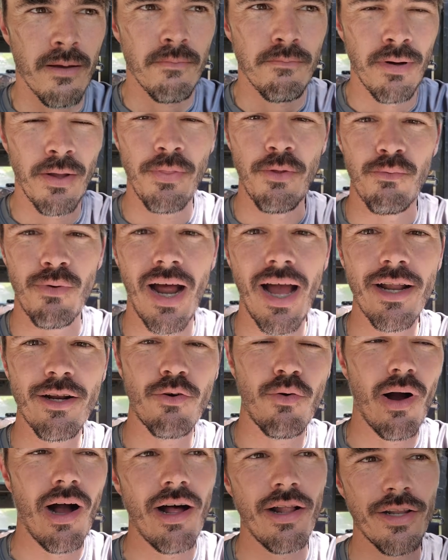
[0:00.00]
But the ride
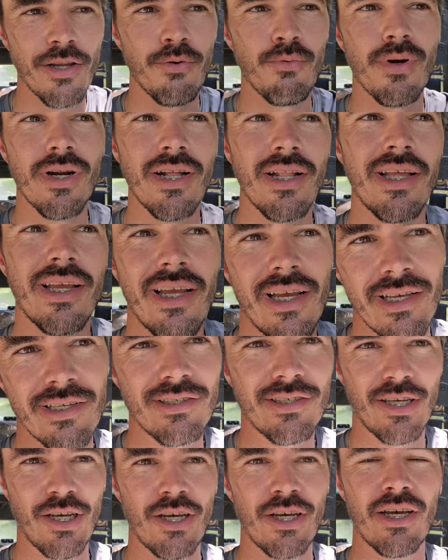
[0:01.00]
quality really
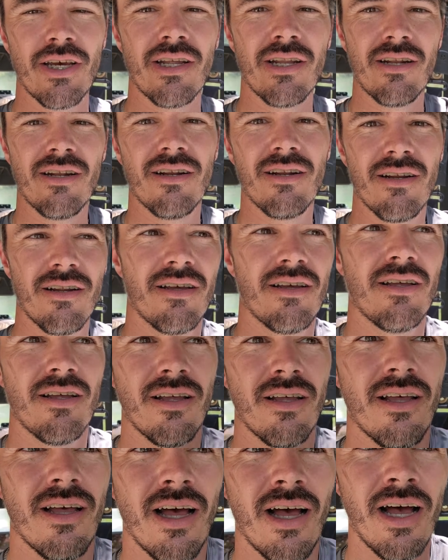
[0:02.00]
is good.
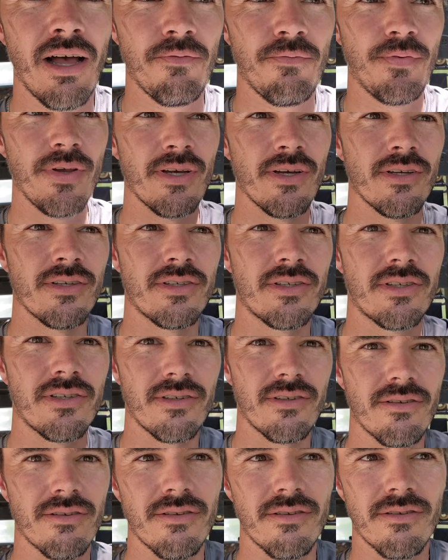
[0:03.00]
It feels
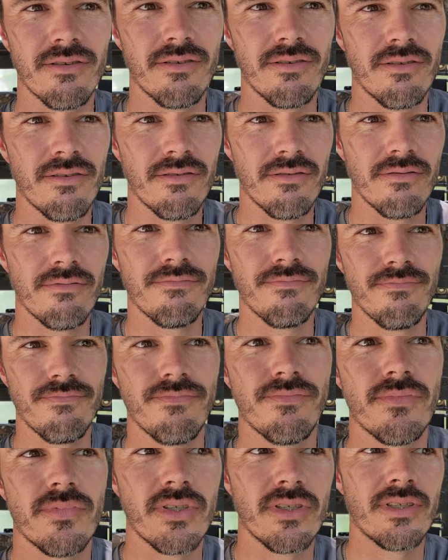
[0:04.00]

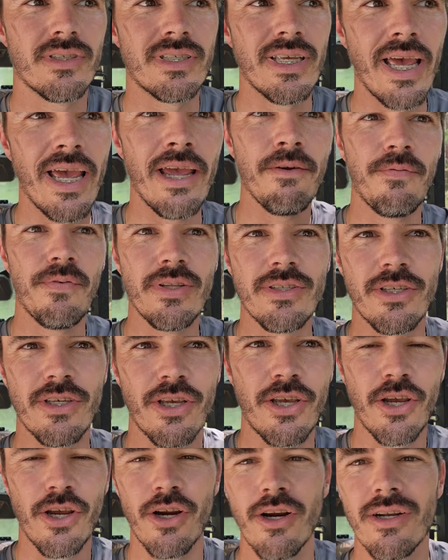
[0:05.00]
safe and
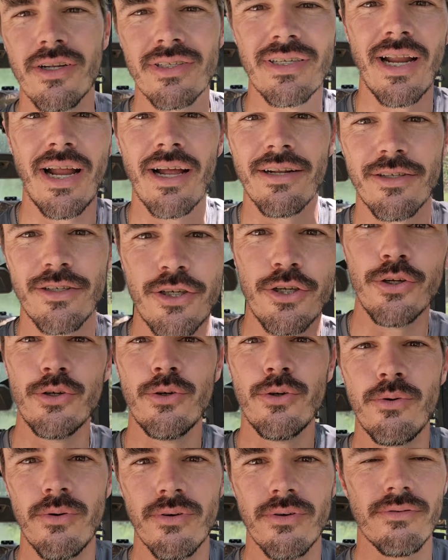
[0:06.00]
secure. It's not
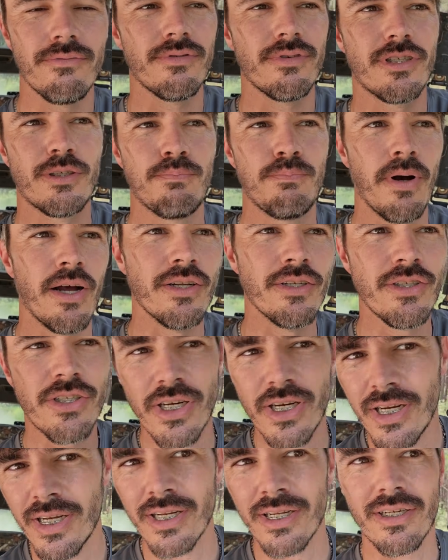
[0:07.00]
too
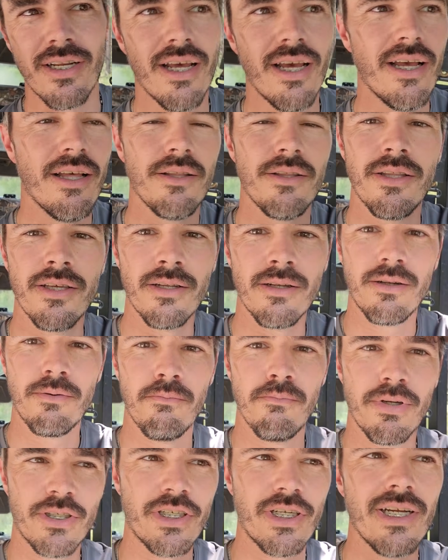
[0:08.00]
spongy. The
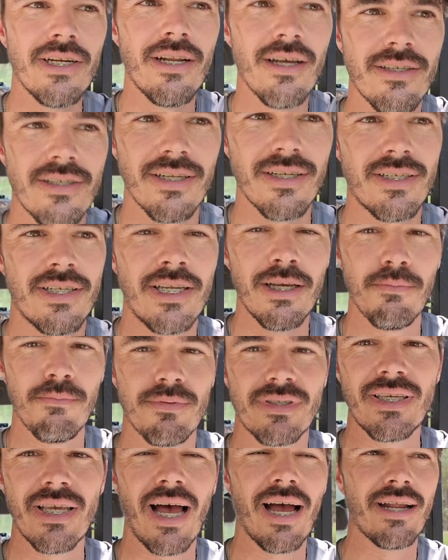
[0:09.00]
machine doesn't tip
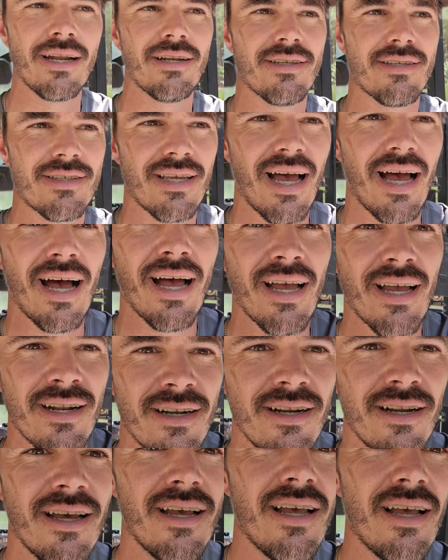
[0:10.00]
side to side.
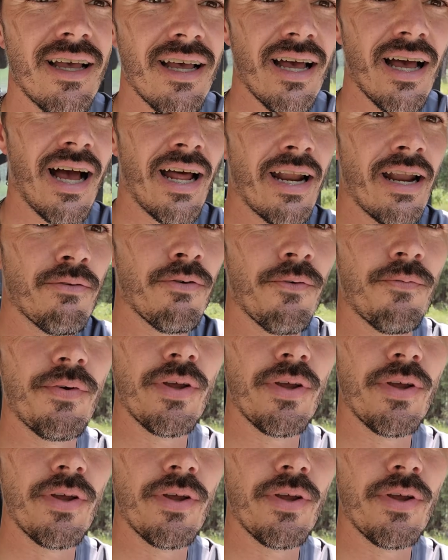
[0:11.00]
I never